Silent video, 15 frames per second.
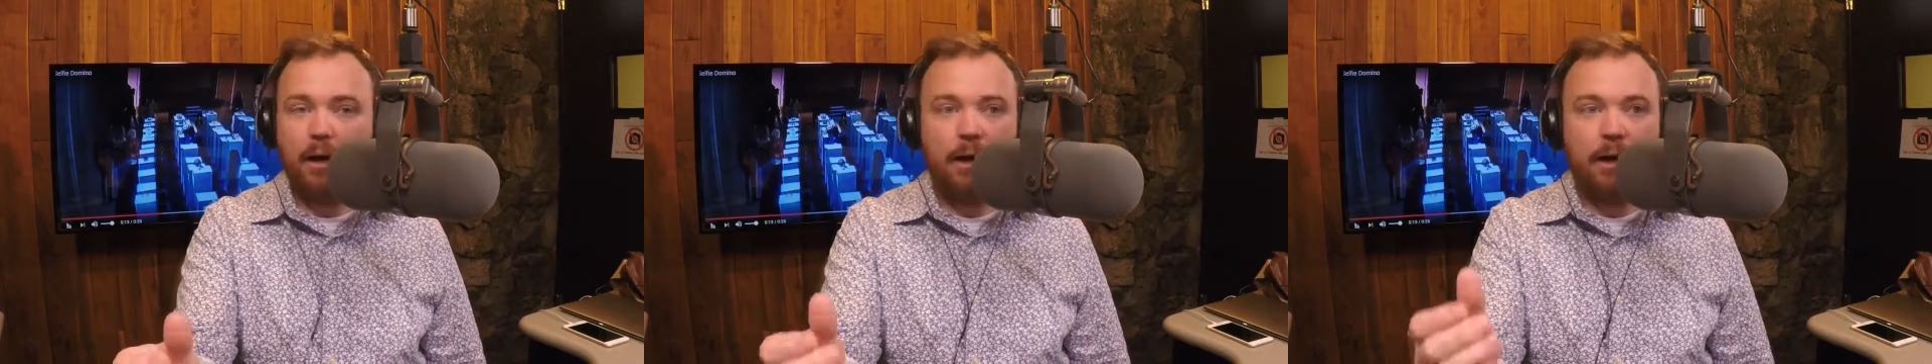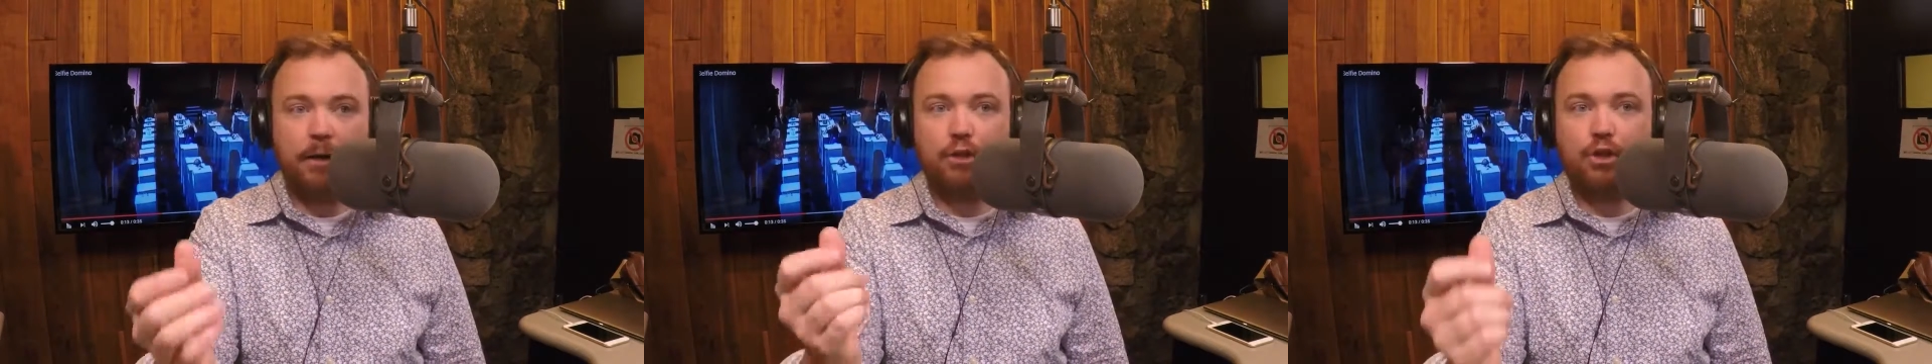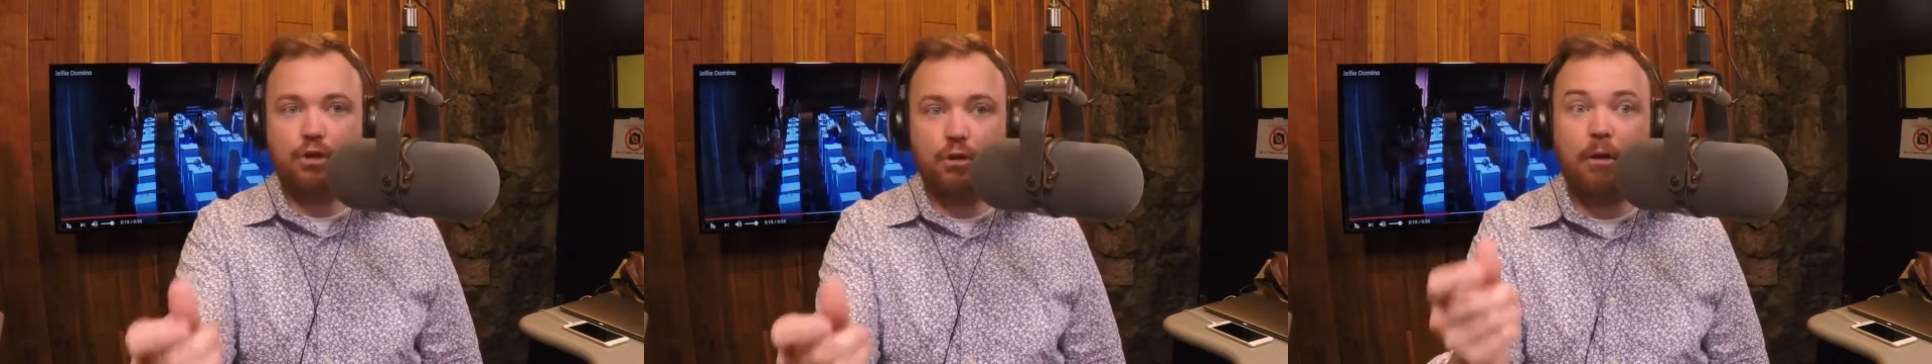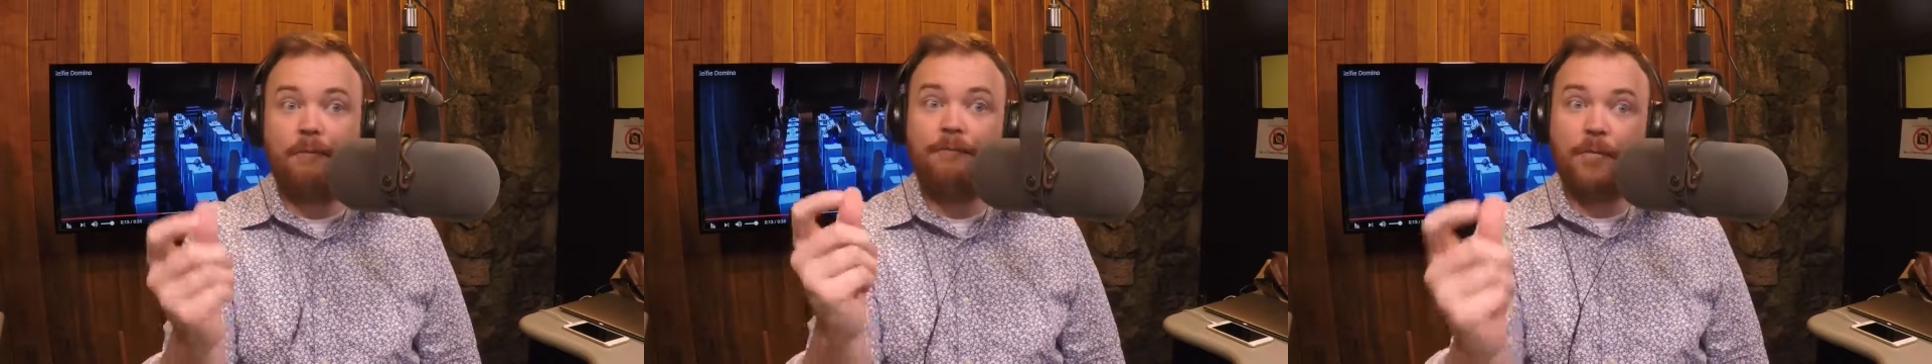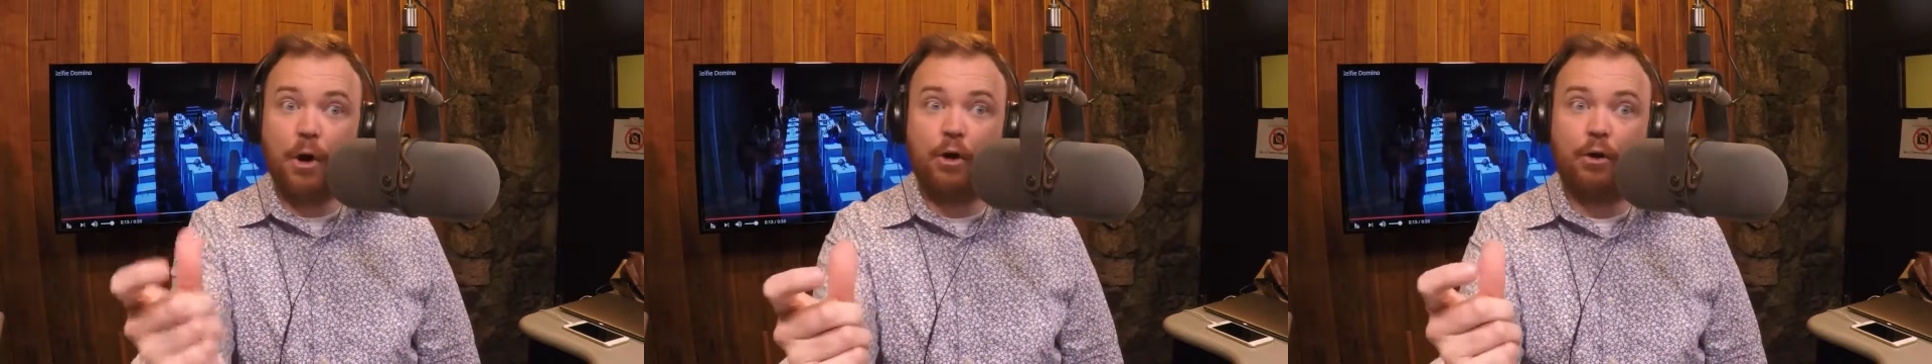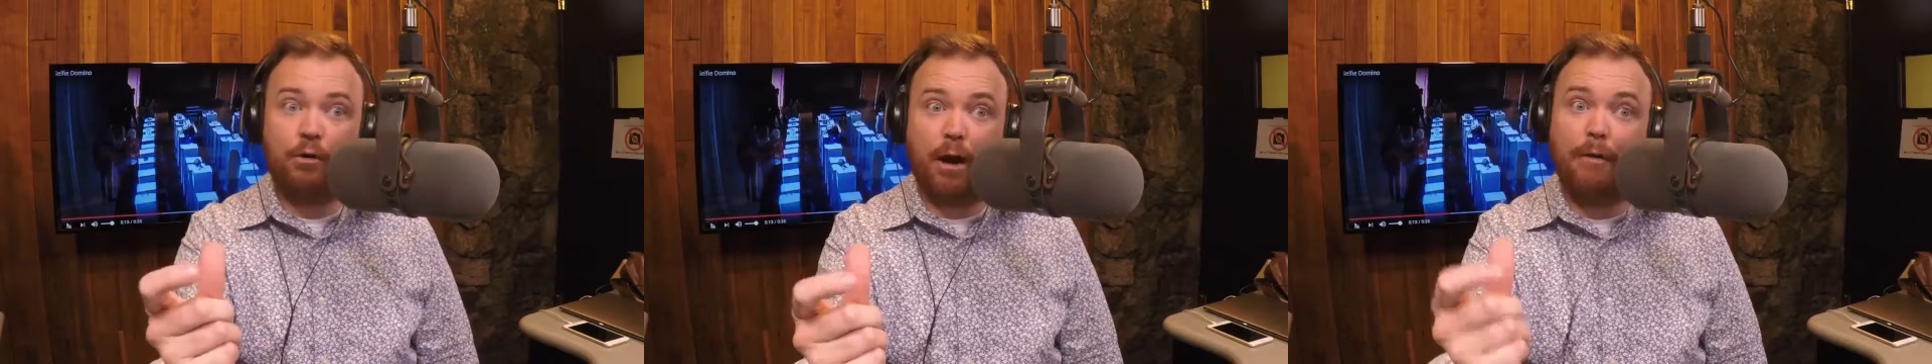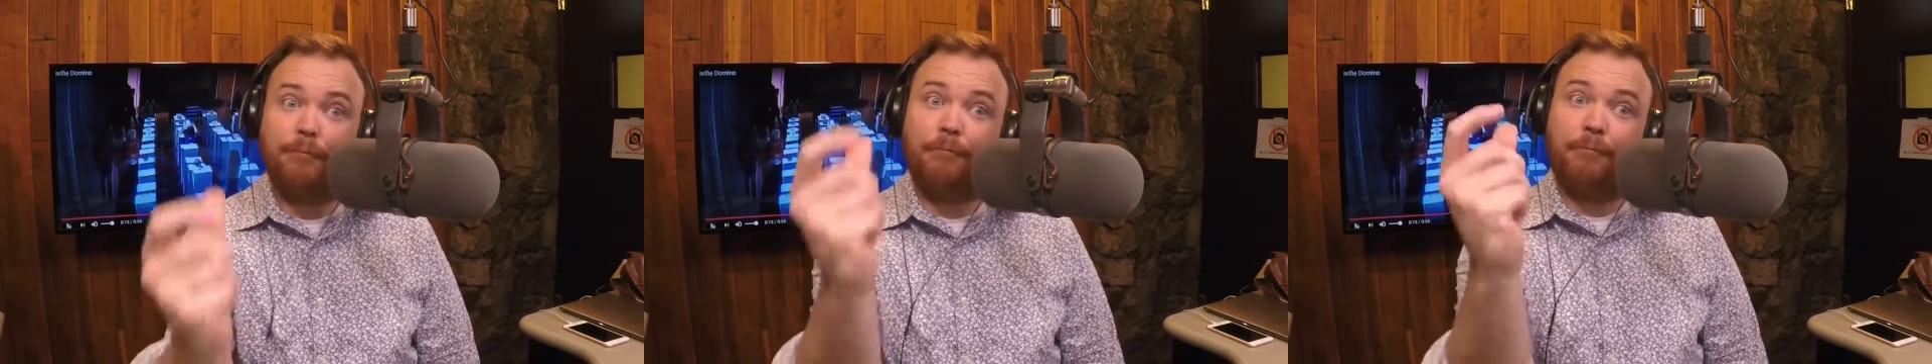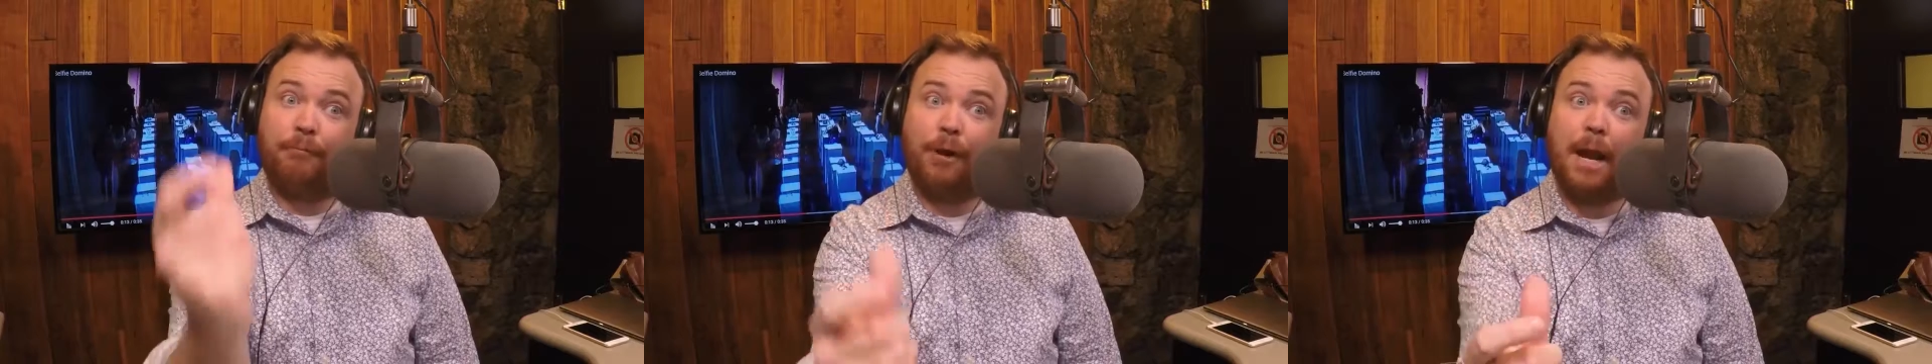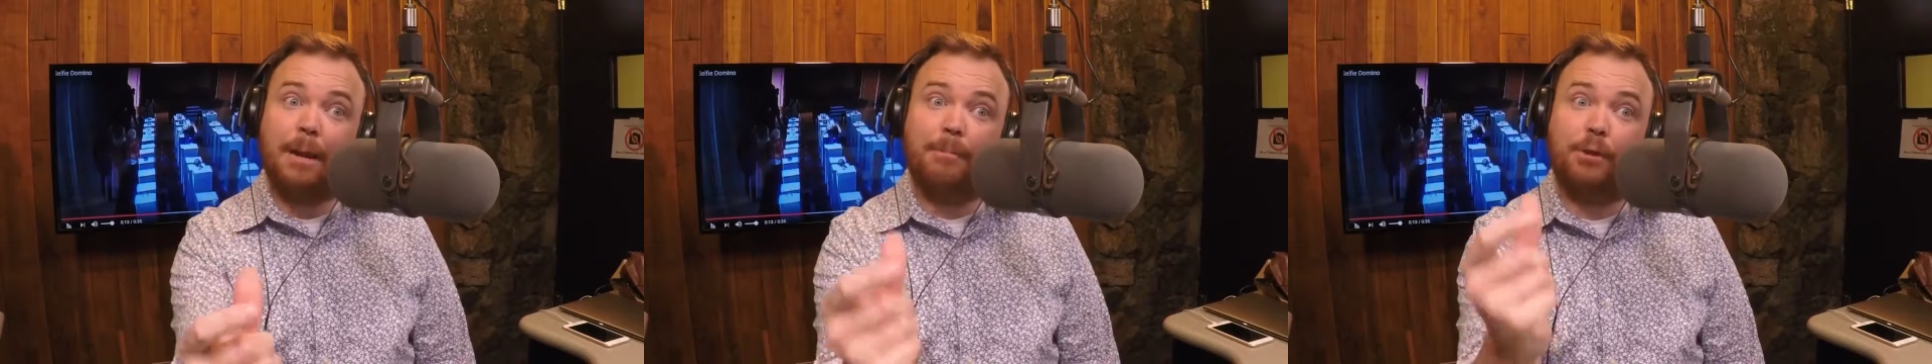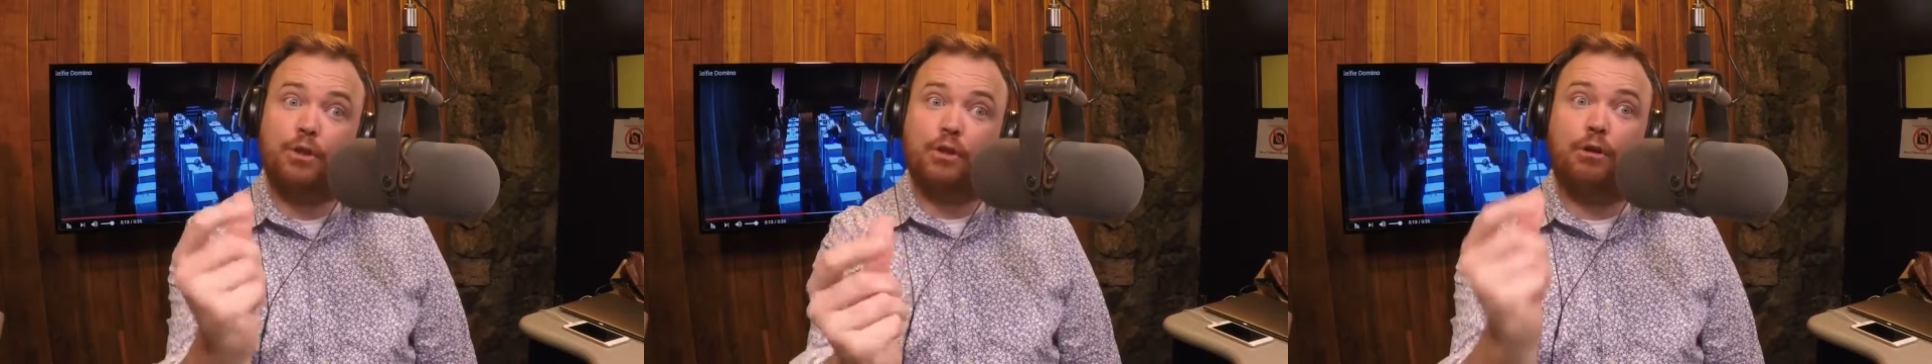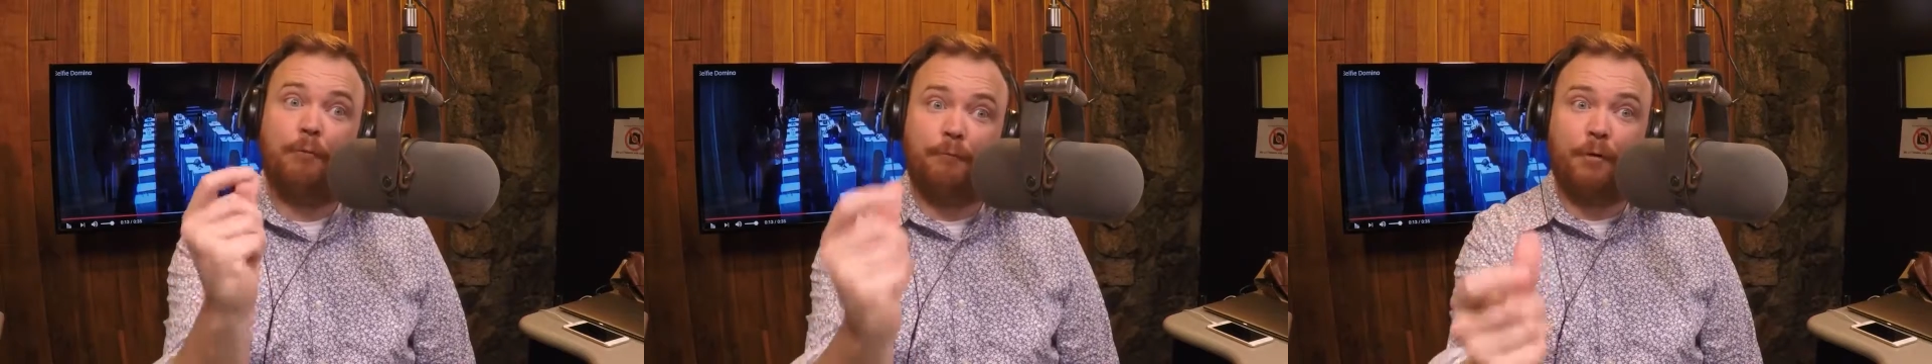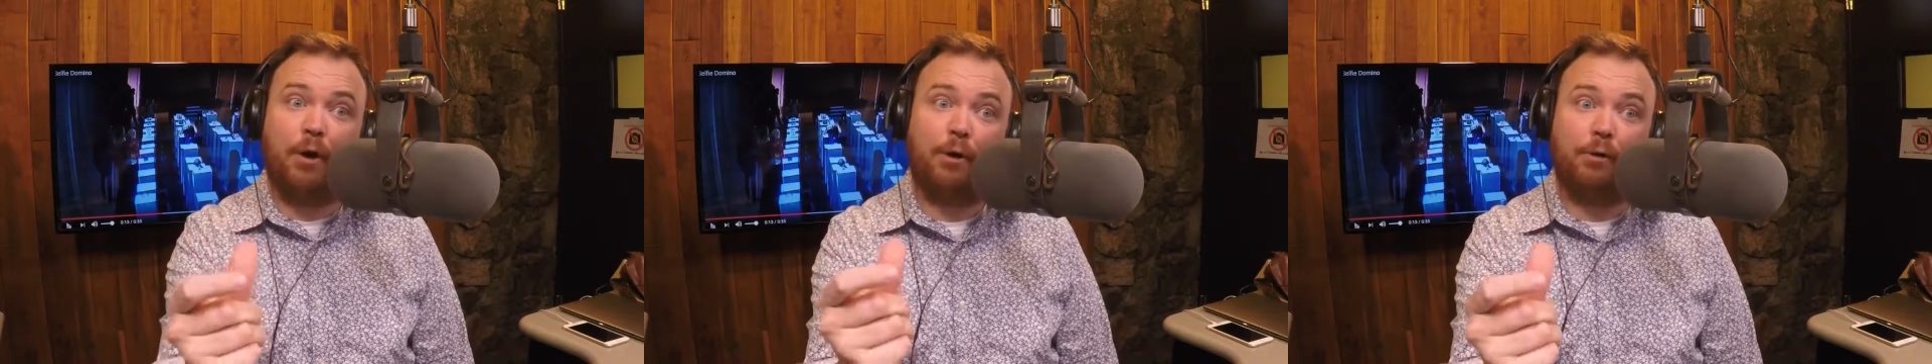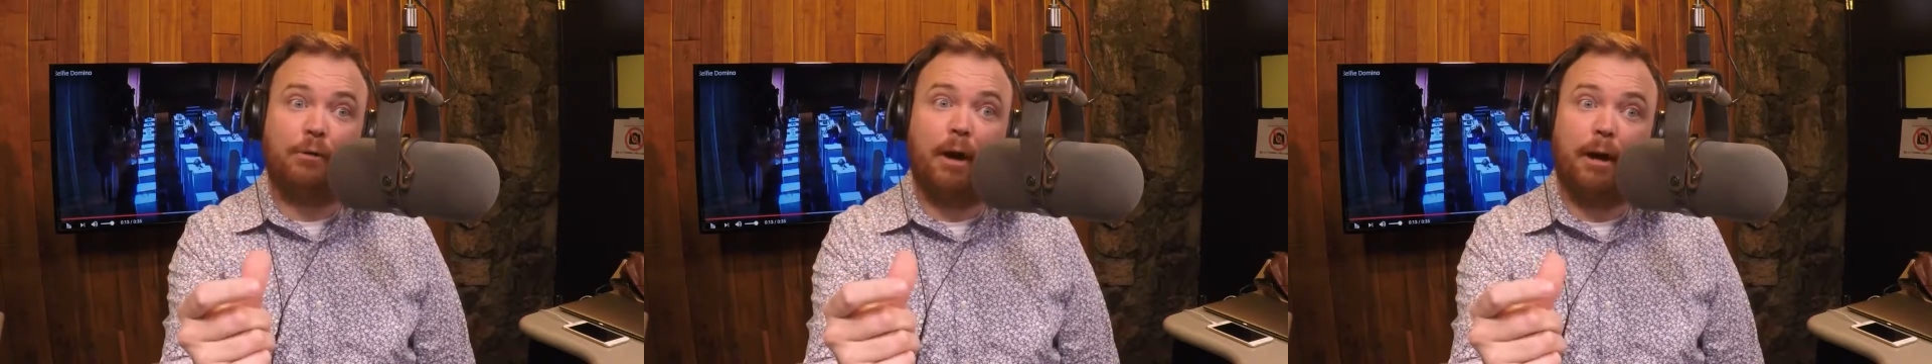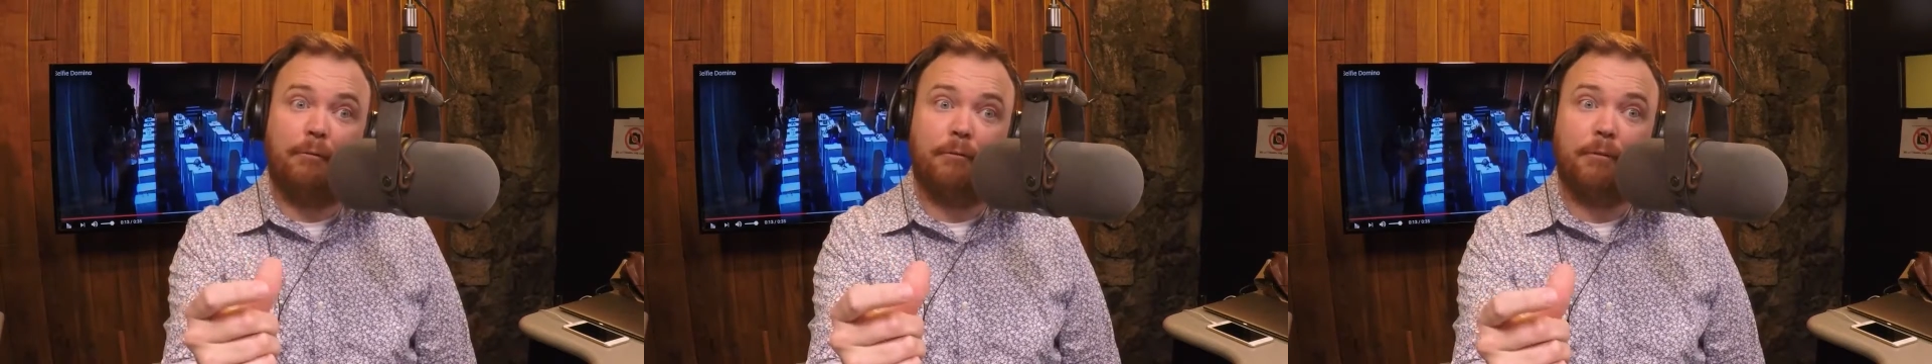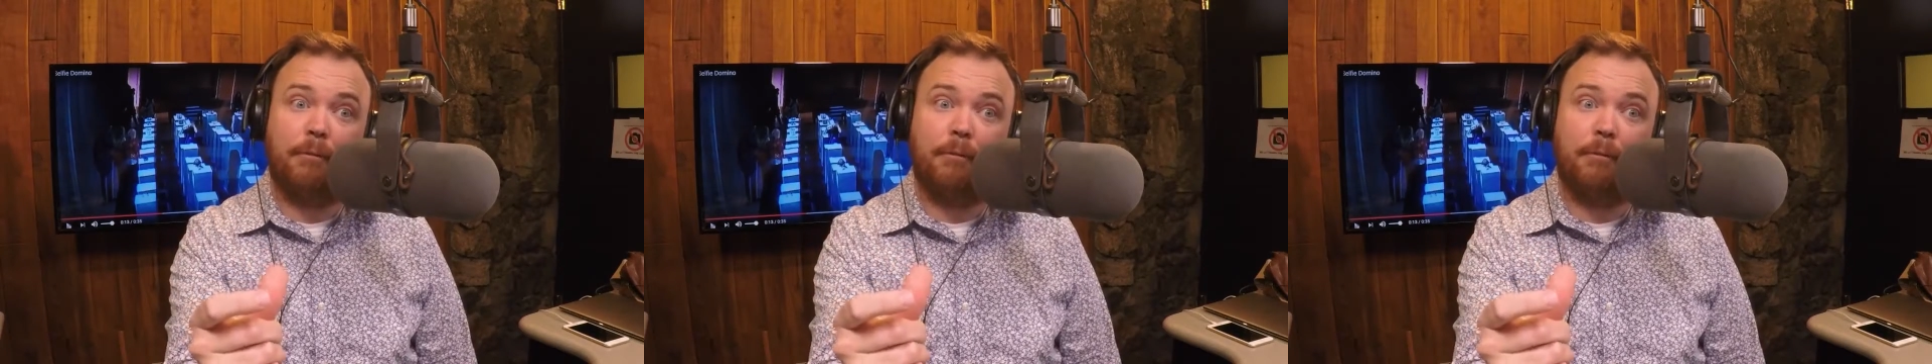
and shoot a photograph, frame and shoot a photograph.